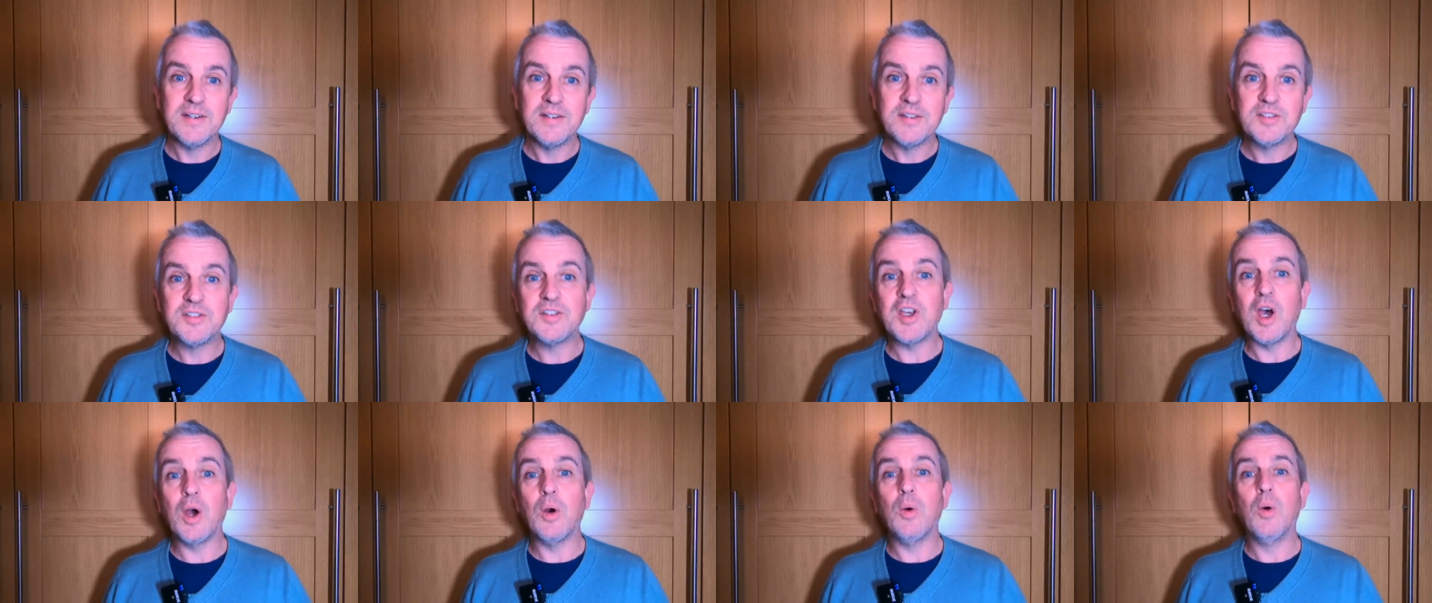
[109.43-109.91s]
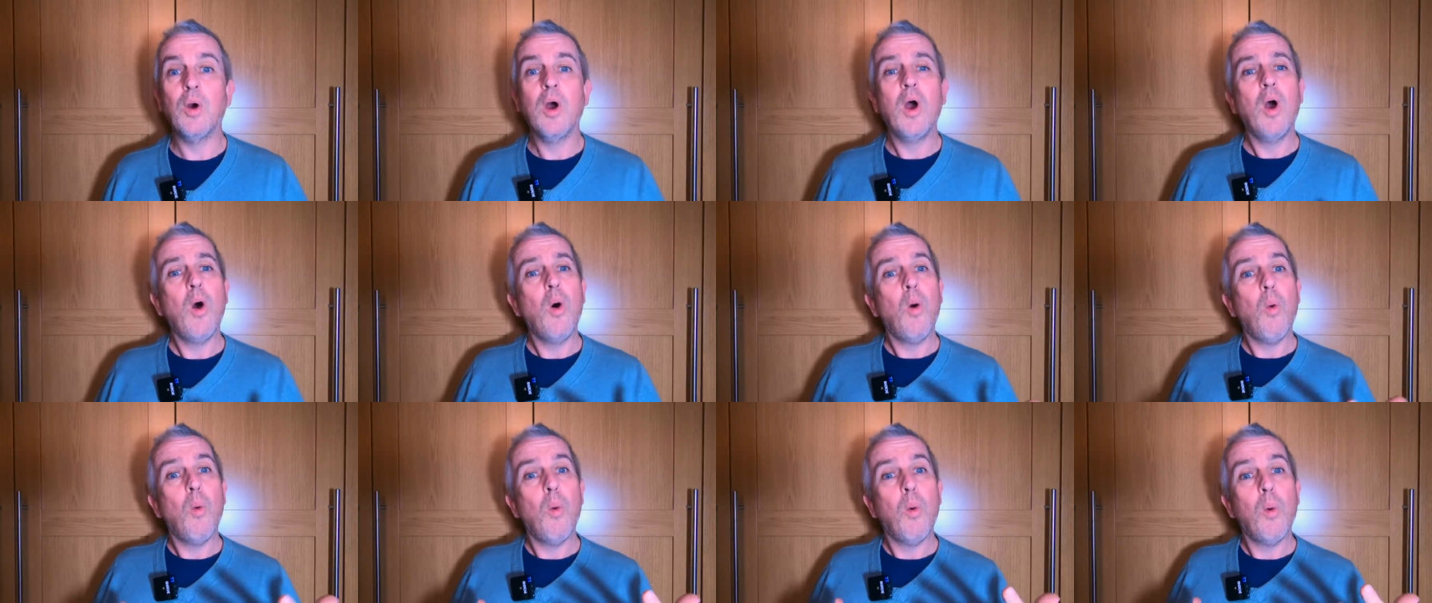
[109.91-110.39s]
so
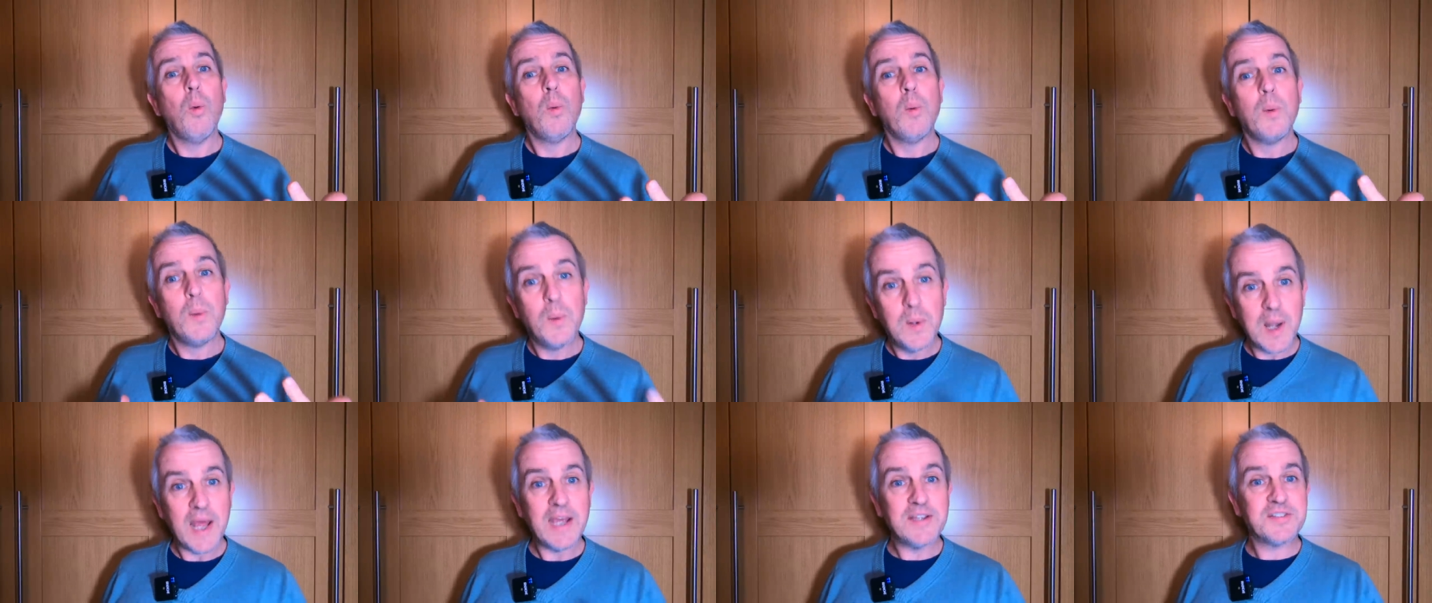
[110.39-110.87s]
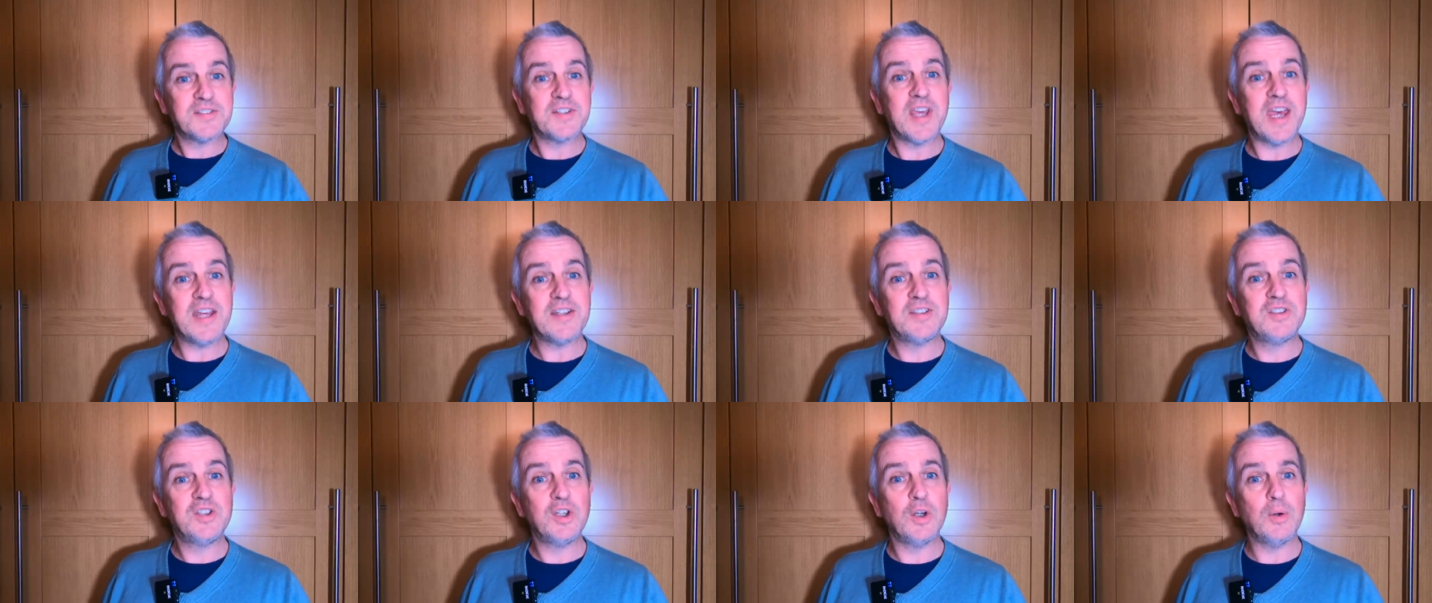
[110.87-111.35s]
let's
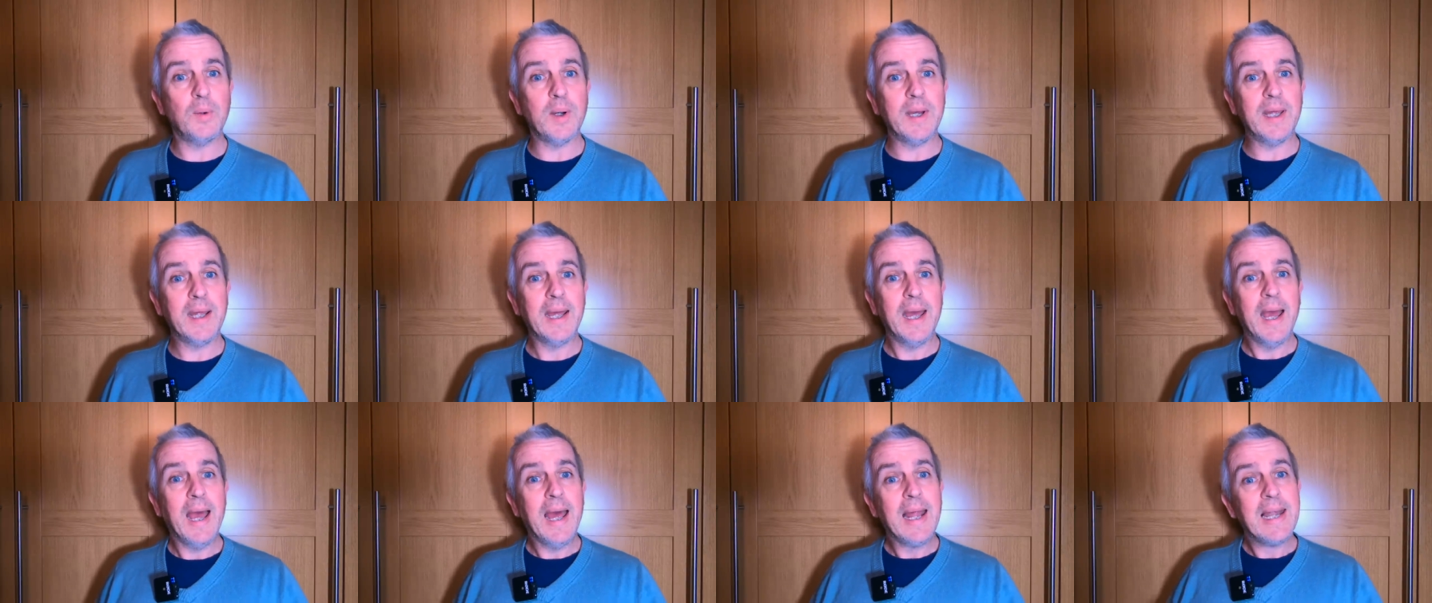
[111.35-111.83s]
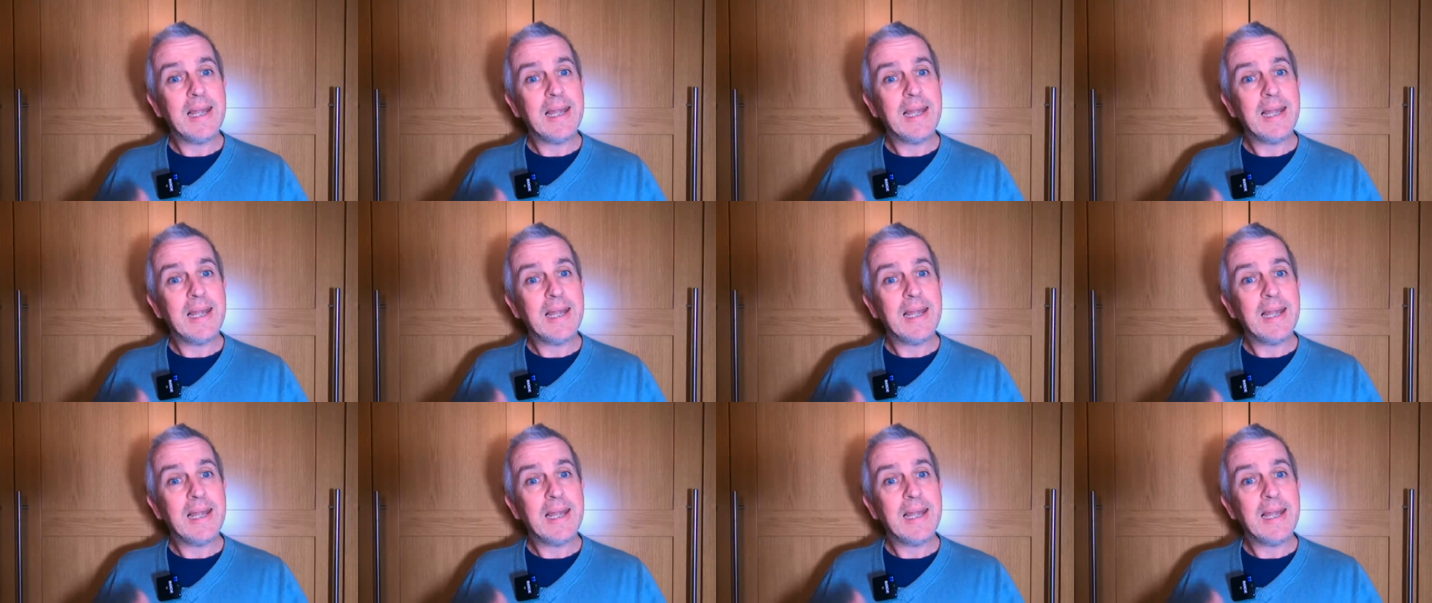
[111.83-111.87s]
get to it.